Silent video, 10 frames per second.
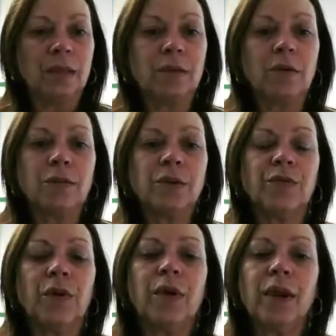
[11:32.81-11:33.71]
So it was
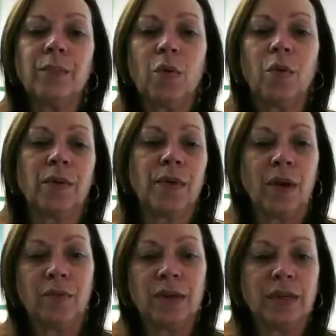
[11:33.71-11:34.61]
very important
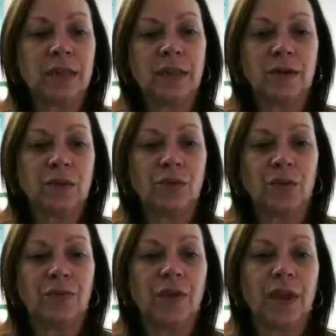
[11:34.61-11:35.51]
that we did those
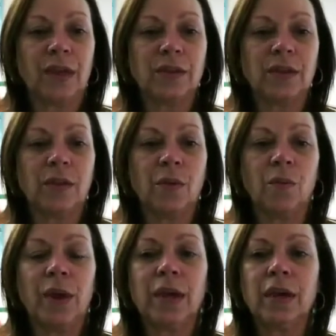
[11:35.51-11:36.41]
sort of things so that
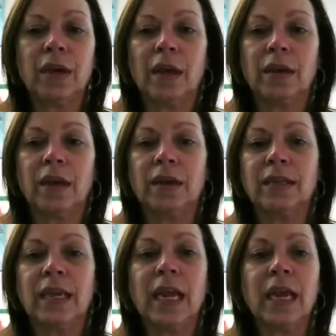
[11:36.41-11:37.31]
we could
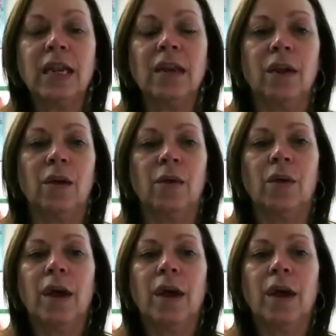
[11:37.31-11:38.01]
continue